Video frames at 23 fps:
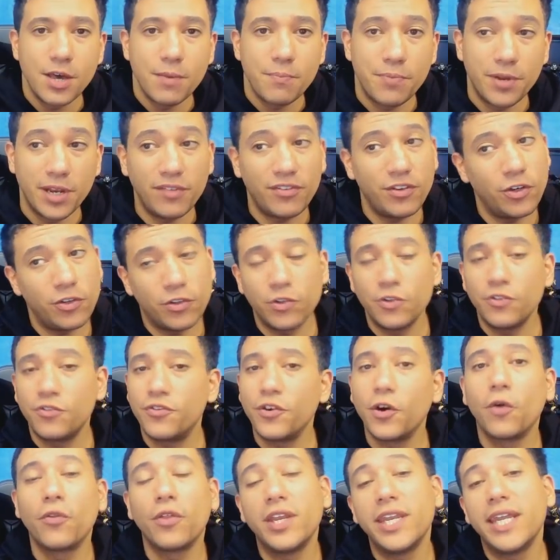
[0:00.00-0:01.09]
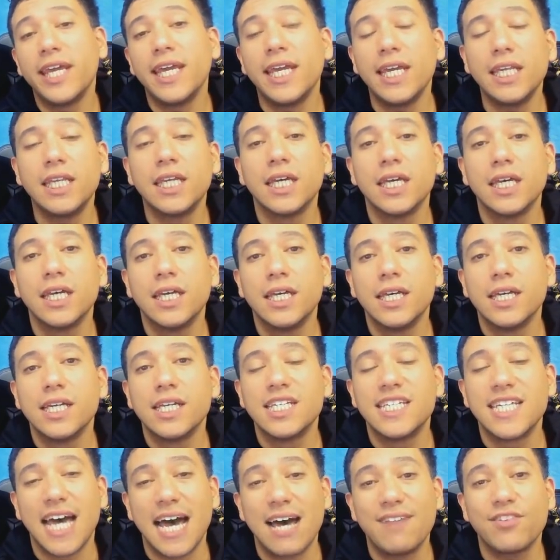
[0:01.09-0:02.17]
But if you do feel the need
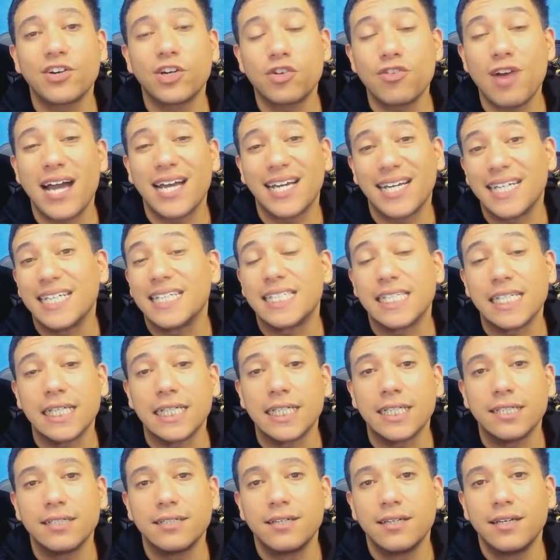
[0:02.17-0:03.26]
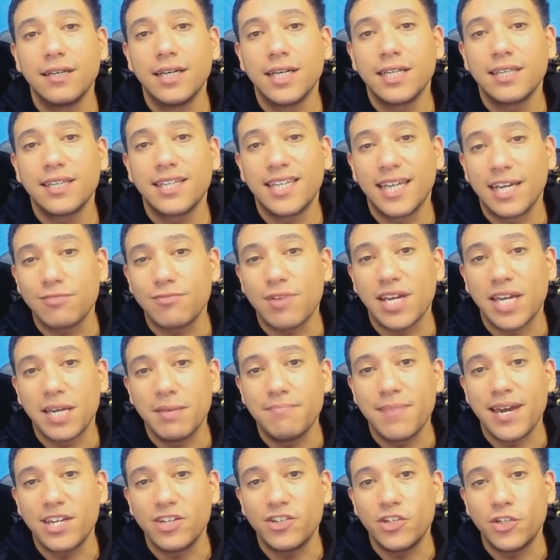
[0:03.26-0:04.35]
to have a crack at her, then I
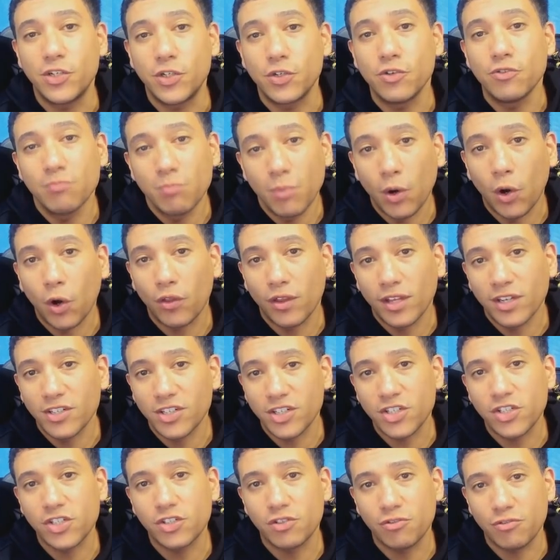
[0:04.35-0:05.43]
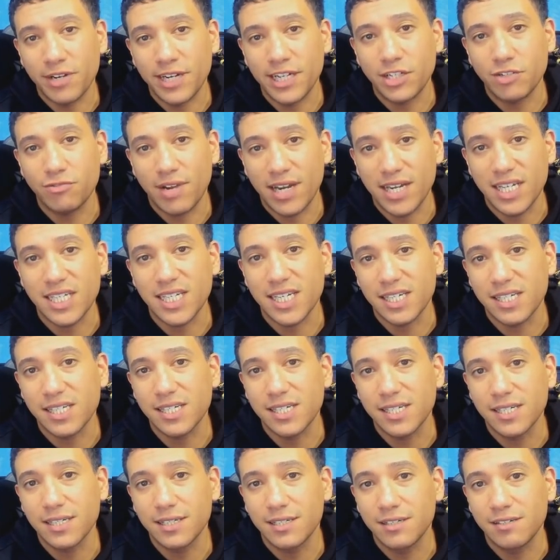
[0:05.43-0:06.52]
recommend you do more than just screech
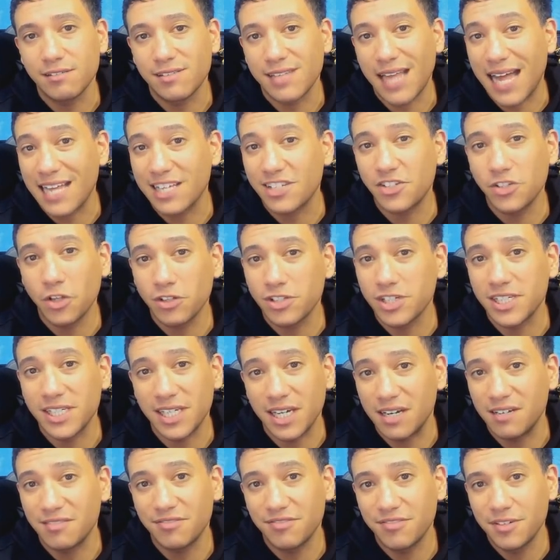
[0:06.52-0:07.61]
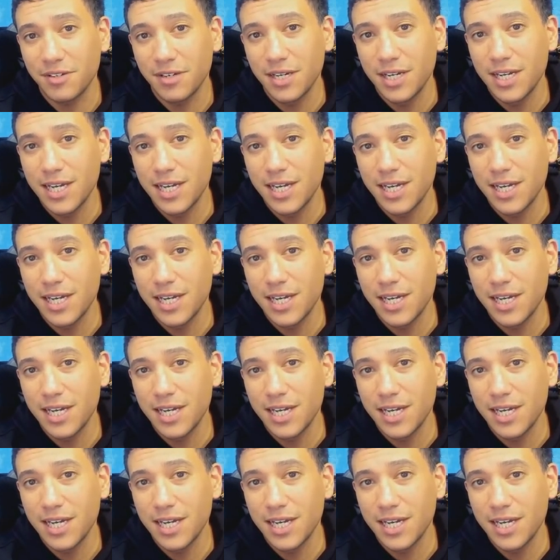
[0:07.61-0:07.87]
racist, because that's not enough.